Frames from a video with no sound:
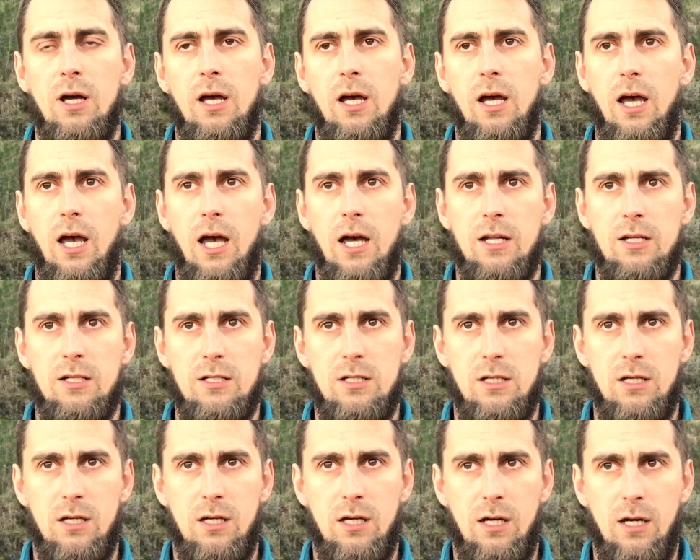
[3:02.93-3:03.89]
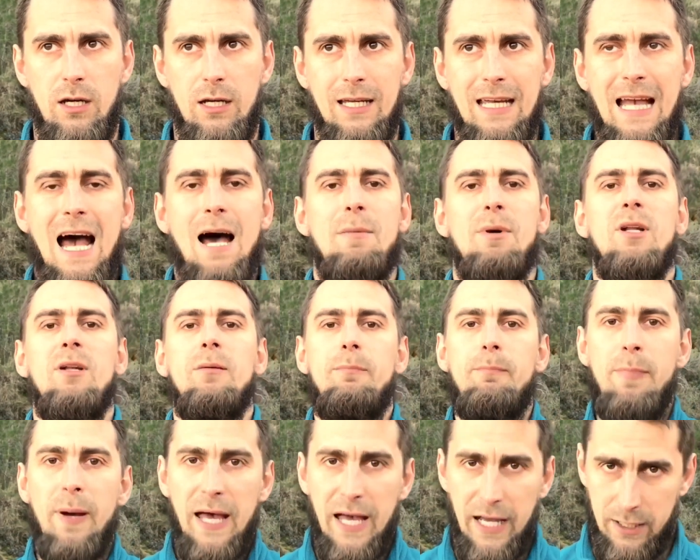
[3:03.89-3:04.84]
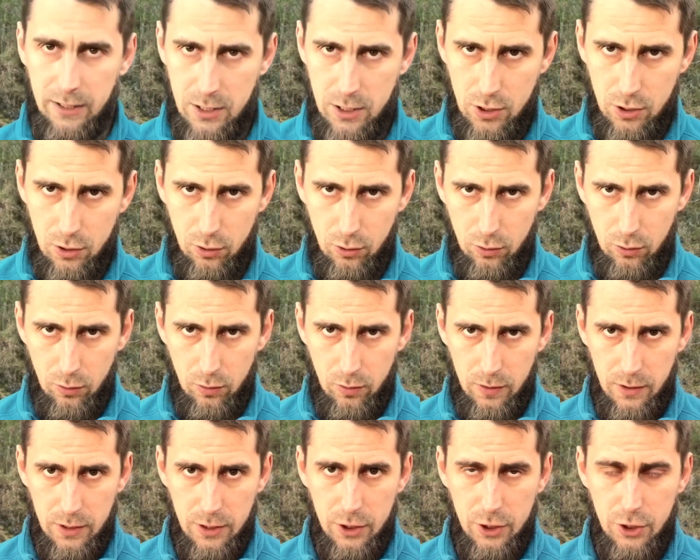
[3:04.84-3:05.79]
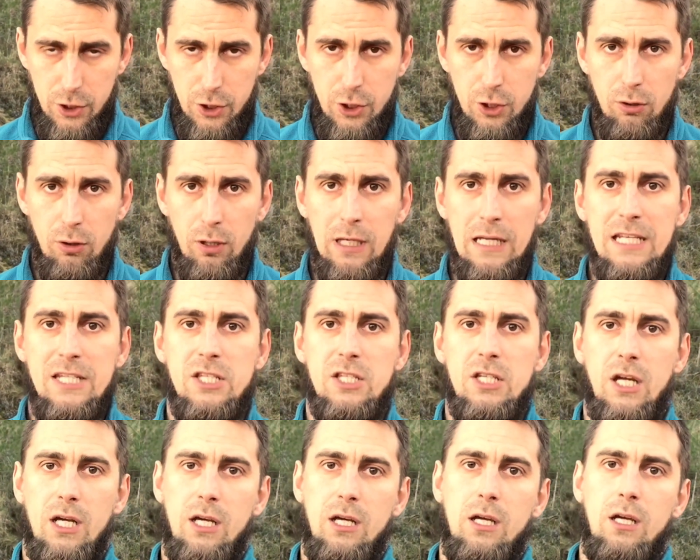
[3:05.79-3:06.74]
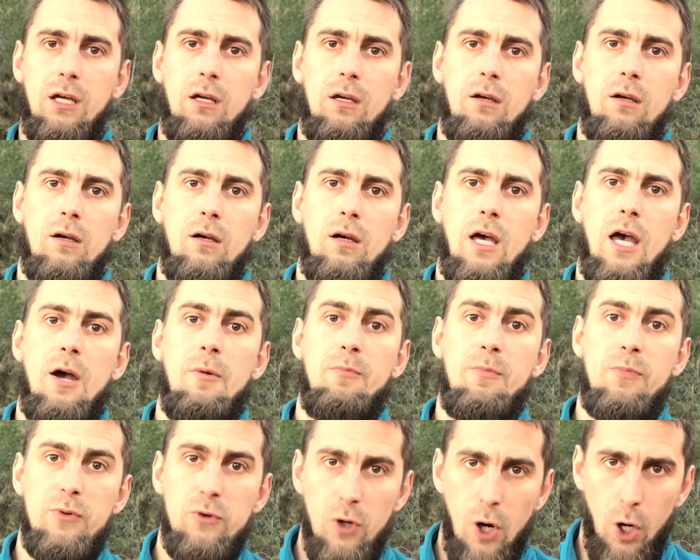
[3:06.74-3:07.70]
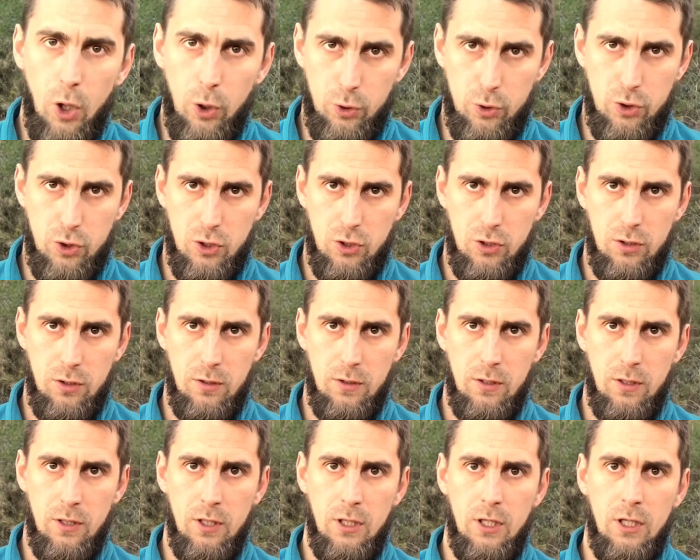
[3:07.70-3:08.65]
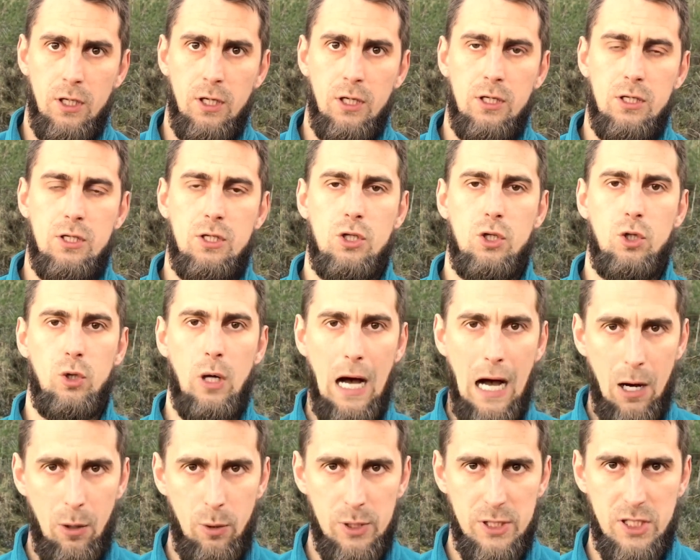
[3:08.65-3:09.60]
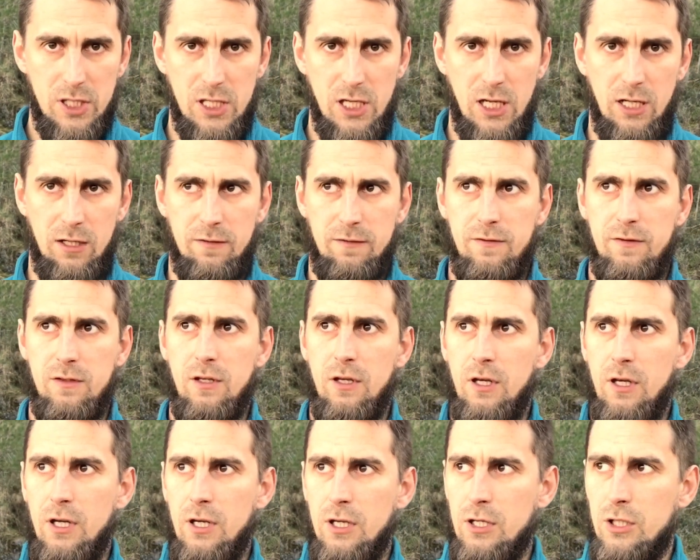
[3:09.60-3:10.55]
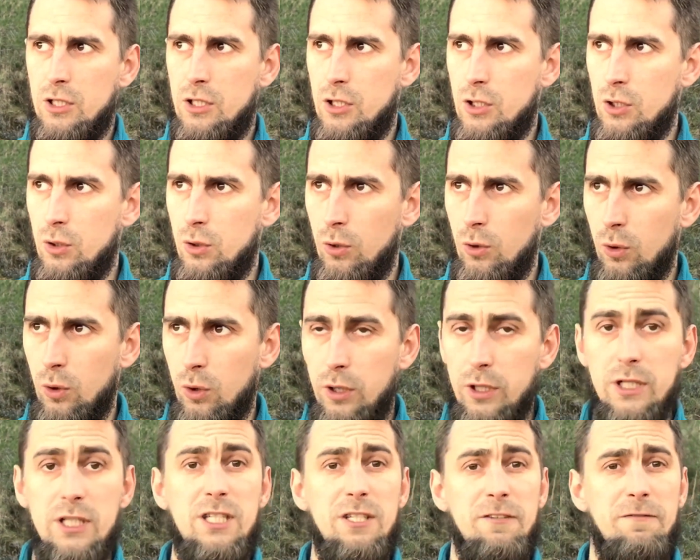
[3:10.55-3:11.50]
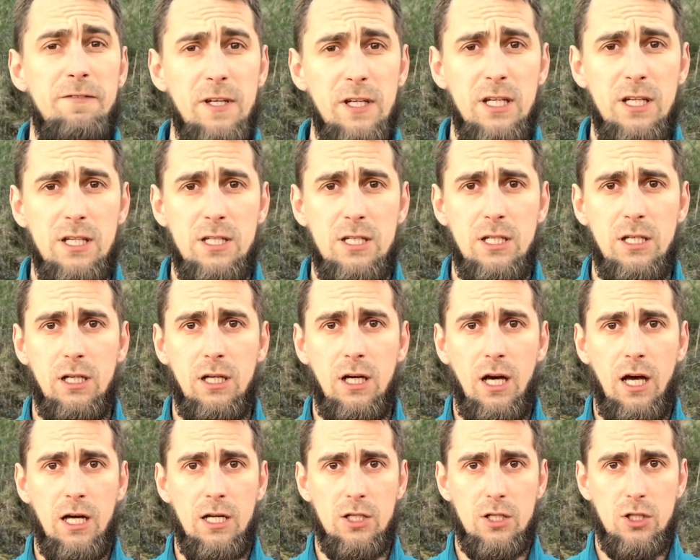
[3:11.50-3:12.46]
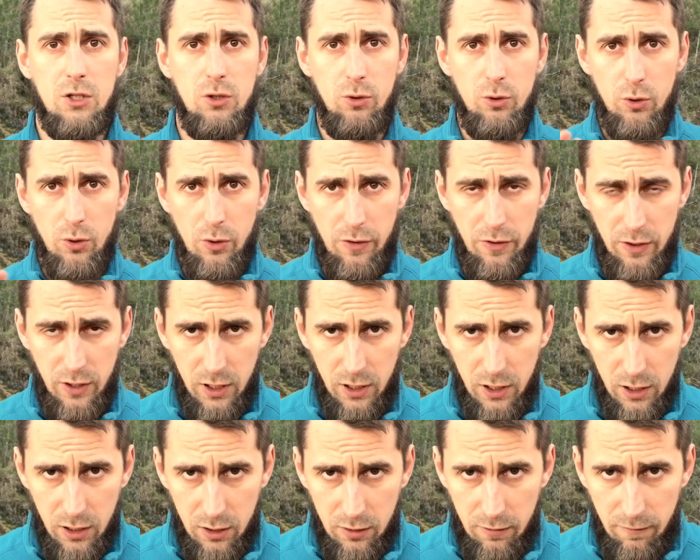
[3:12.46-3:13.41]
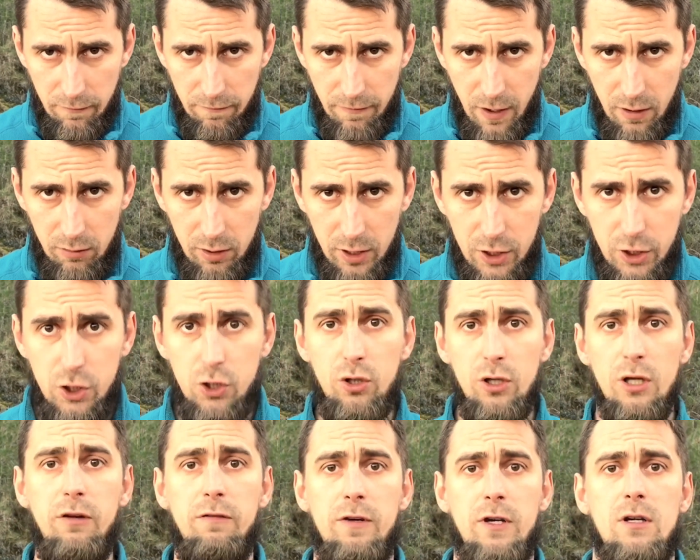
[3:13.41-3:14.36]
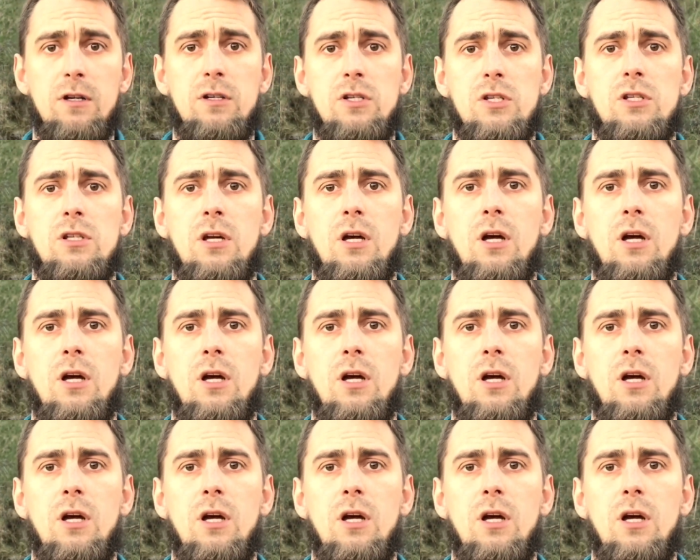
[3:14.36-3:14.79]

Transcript: and uh, coming back to dualistic approach to ourselves, to divinity and to the very universe